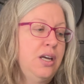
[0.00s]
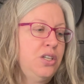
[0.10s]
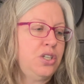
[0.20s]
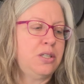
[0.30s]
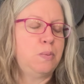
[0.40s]

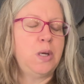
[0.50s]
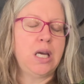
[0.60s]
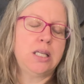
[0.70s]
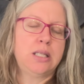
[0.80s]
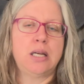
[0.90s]
just
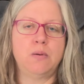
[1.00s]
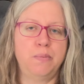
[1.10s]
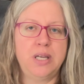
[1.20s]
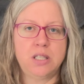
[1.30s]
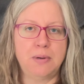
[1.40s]
because then it'll
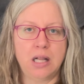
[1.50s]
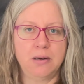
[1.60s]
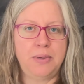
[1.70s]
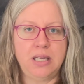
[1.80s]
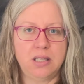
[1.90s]
be smaller
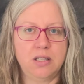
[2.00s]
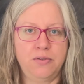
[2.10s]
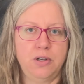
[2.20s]
pieces for,